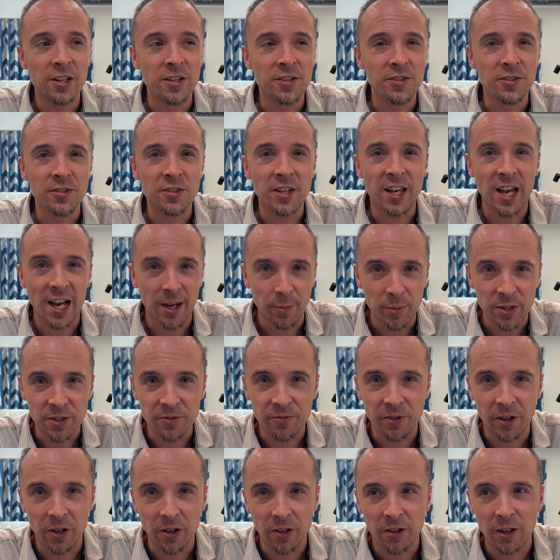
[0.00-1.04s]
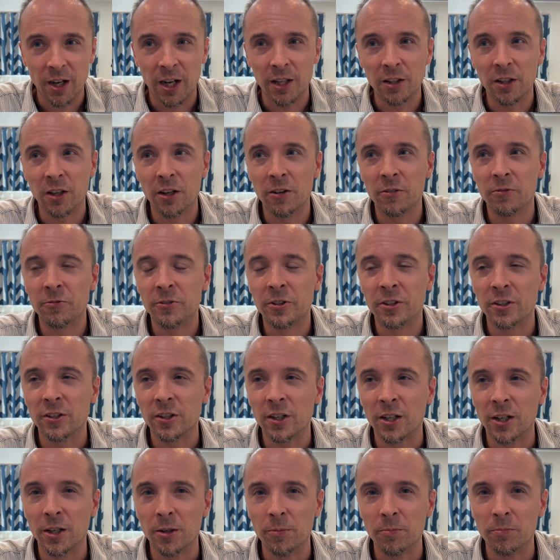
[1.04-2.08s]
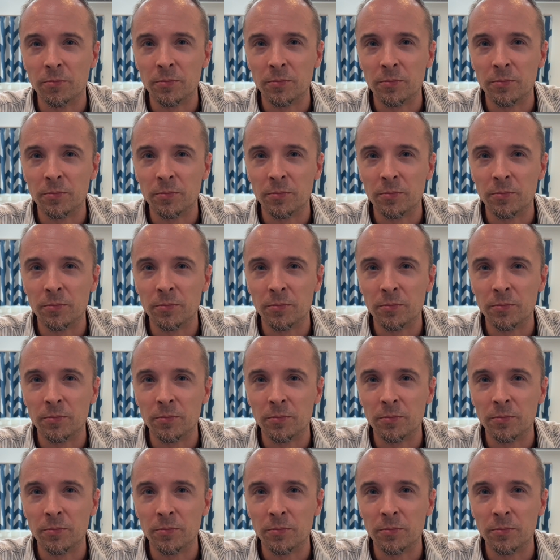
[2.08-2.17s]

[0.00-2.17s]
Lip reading: it is the atmosphere. I loved